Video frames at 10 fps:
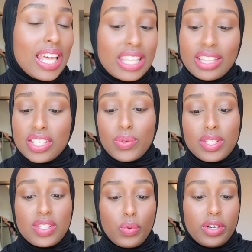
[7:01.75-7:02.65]
I think this
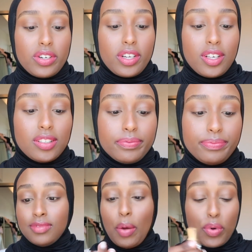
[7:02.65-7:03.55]
one's the winner, y'all.
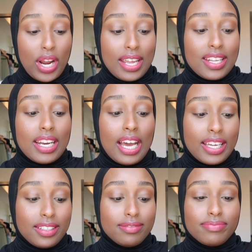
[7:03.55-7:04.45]
Number
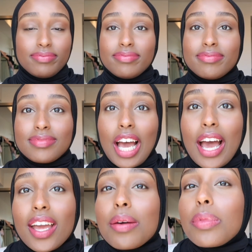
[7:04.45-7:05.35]
89.
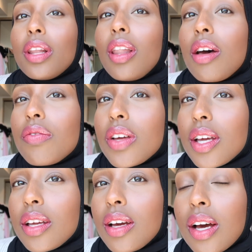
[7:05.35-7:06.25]
I am
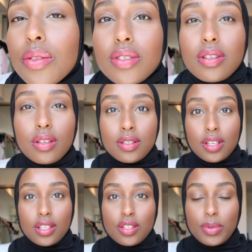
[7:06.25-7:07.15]
loving how this looks
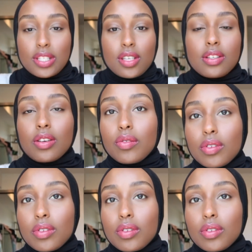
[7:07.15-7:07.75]
against my skin